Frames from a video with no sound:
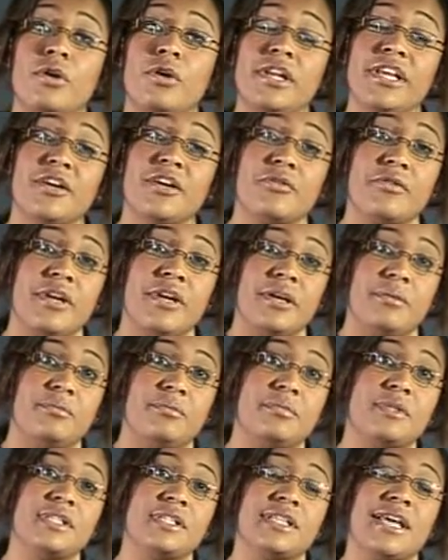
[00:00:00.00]
Oily
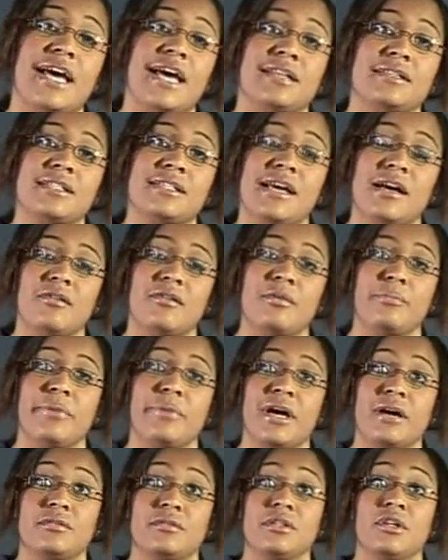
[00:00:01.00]
creams and
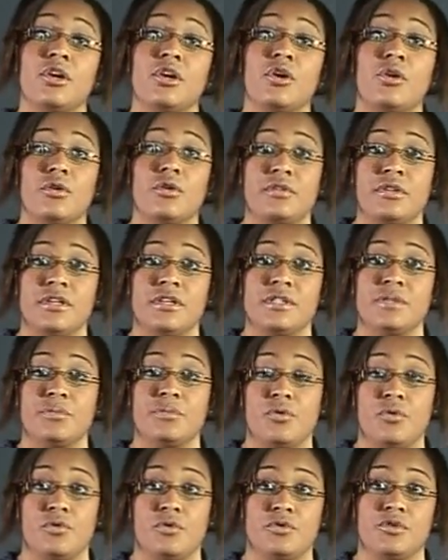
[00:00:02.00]
talcum powder clog these
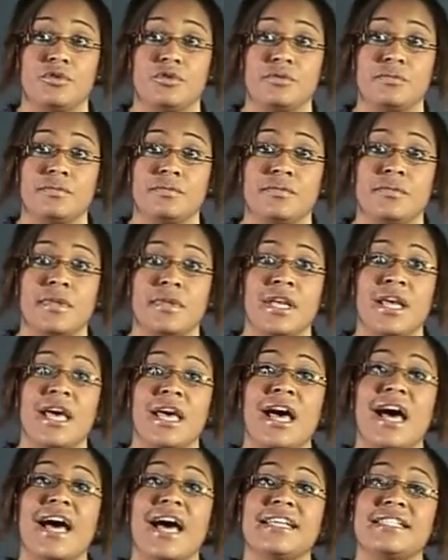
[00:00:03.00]
pores.
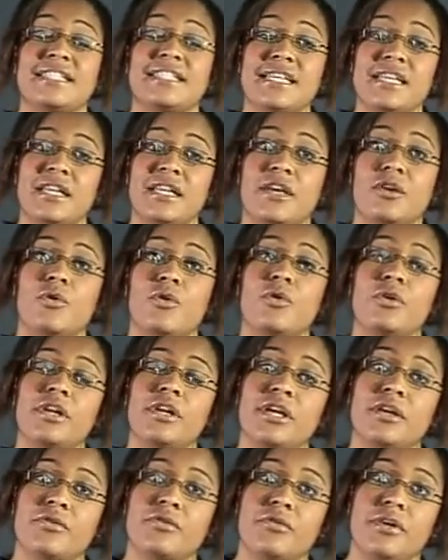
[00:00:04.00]
Ideally,
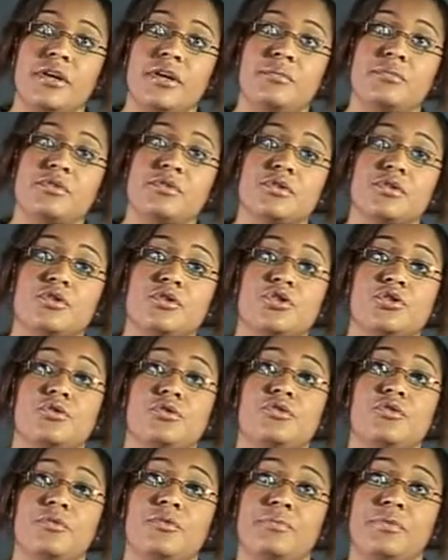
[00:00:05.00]
oily creams
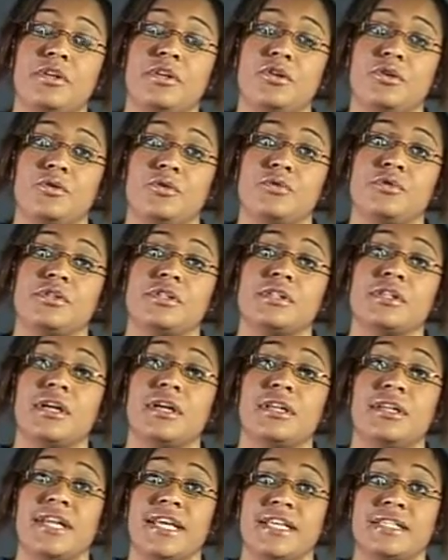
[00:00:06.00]
should not be
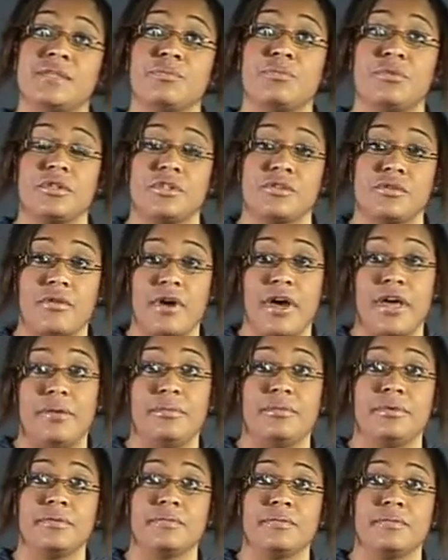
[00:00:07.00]
used unless
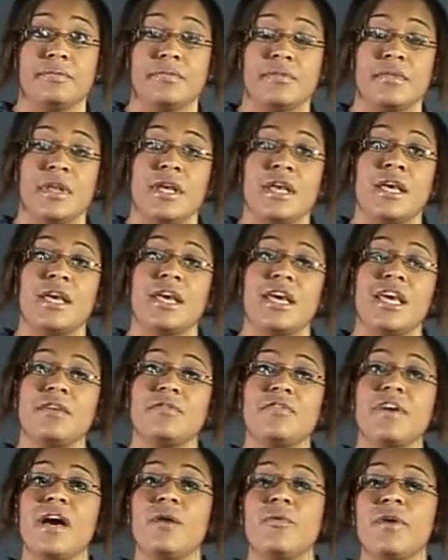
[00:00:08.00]
prescribed.
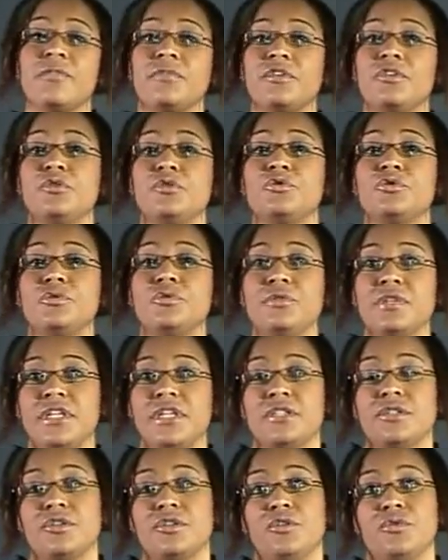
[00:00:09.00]
If, however, you do
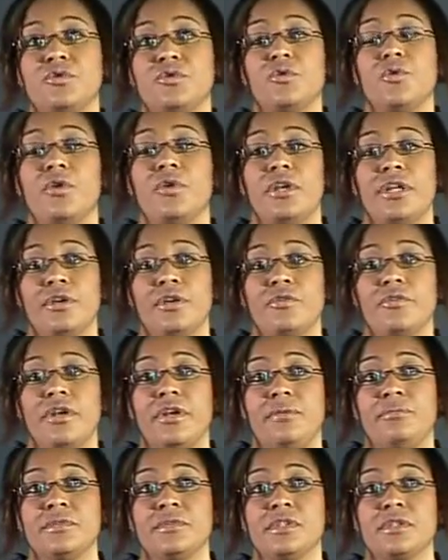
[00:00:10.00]
need to use oily
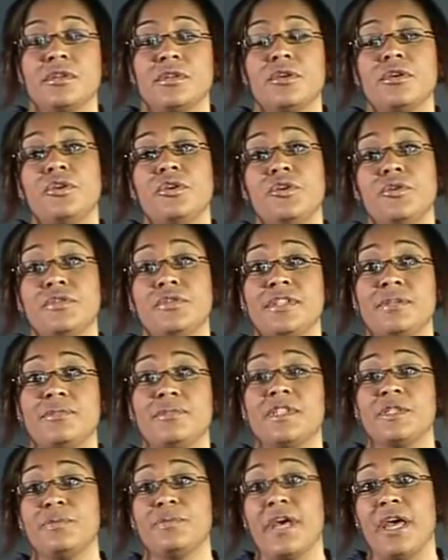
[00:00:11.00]
creams, use
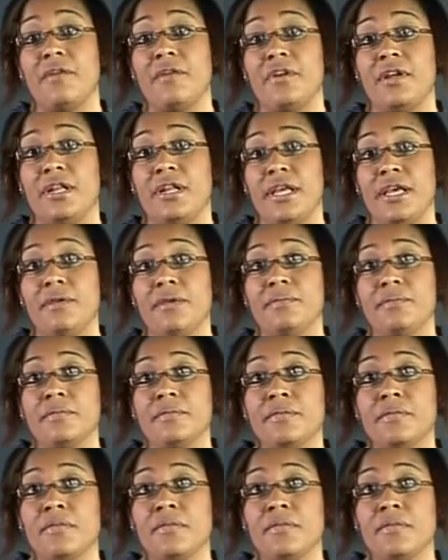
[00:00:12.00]
them sparingly.